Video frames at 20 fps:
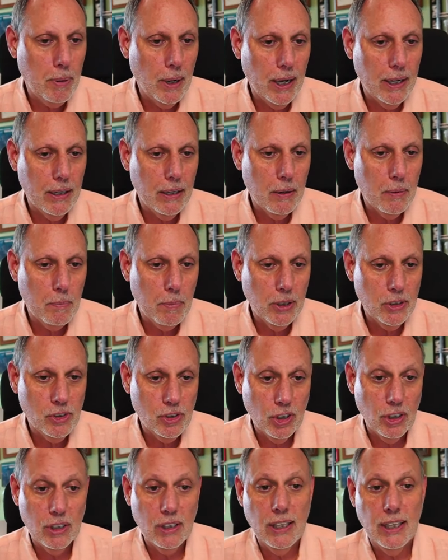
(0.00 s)
but but
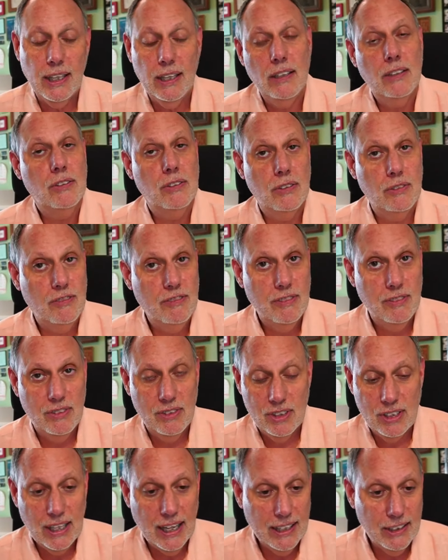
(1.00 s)
certainly
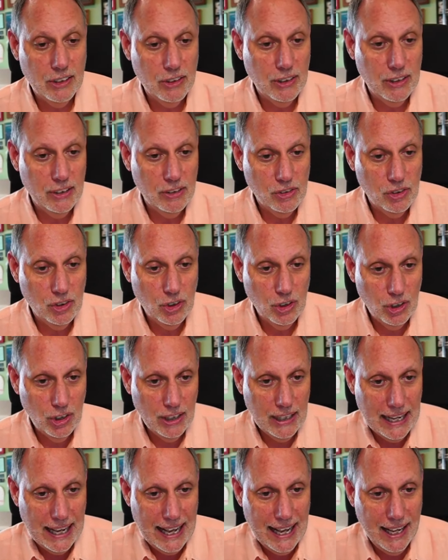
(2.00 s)
Snyder is
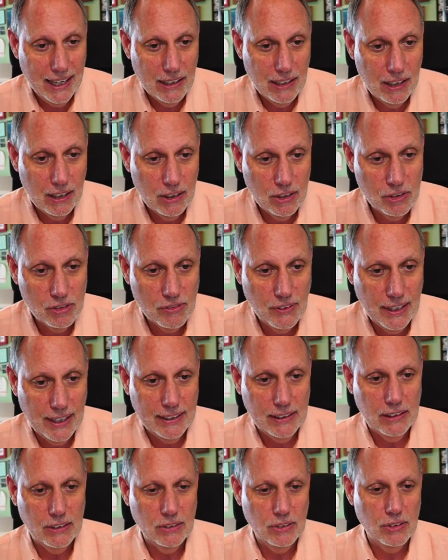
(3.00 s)
good at his
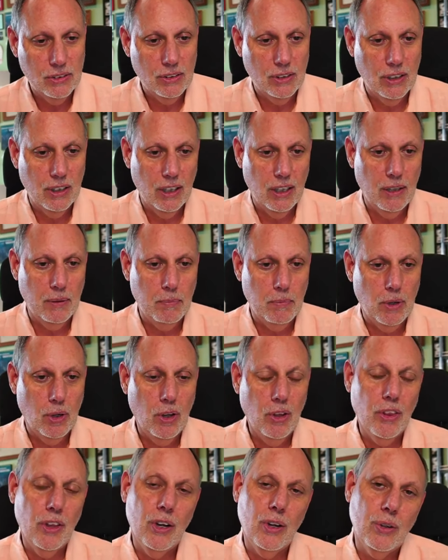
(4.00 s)
violence. Um,
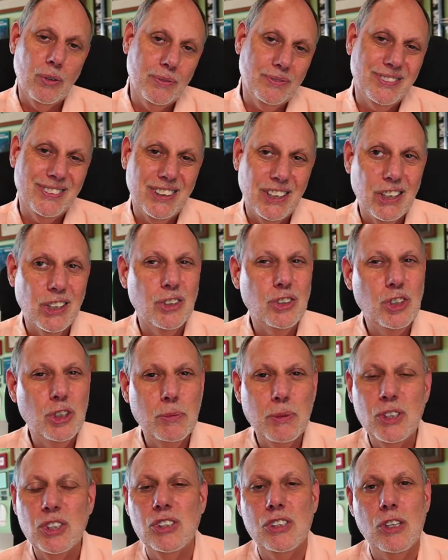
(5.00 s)
although you know,
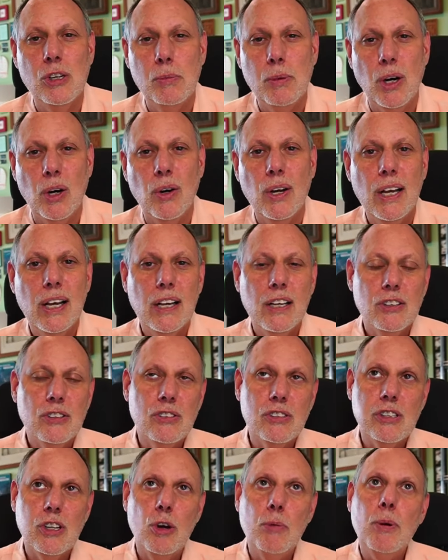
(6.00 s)
too much slow mo.
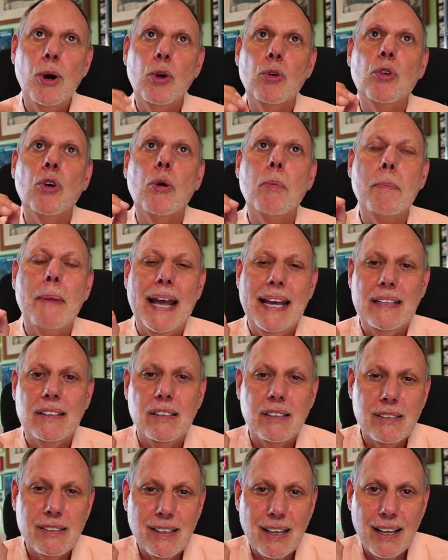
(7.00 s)
Slow mo
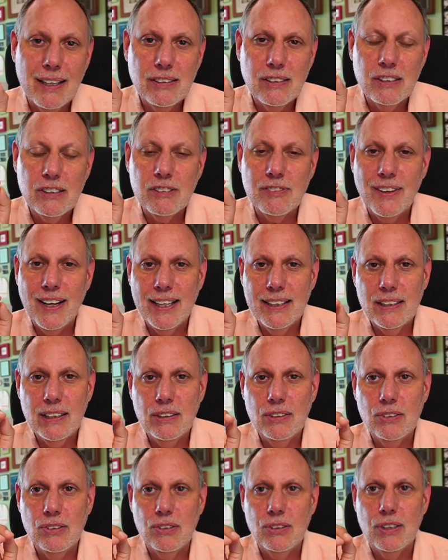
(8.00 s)
romanticizes
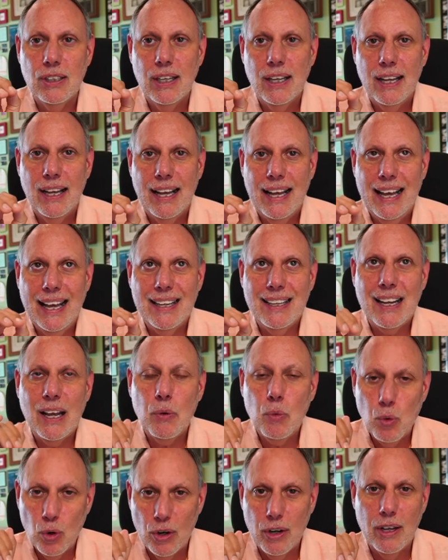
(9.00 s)
violence, and
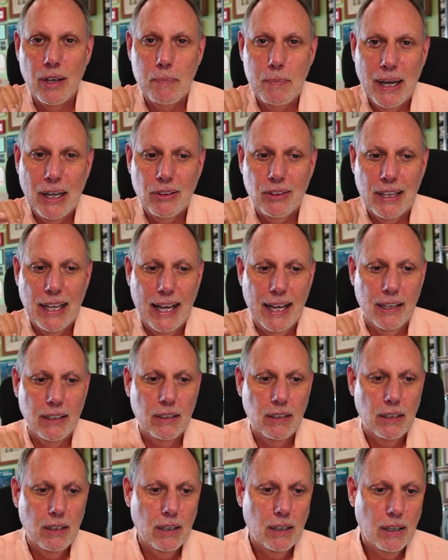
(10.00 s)
I worry about that.
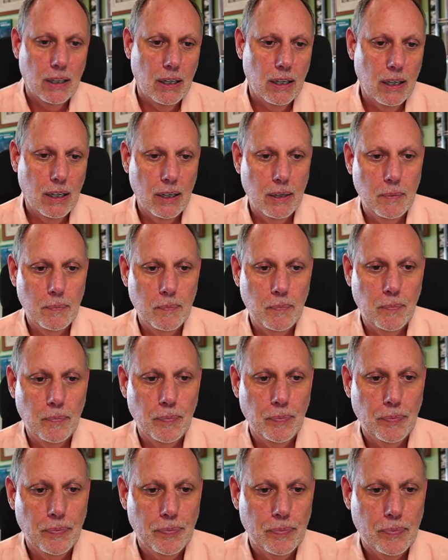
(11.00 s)
Um,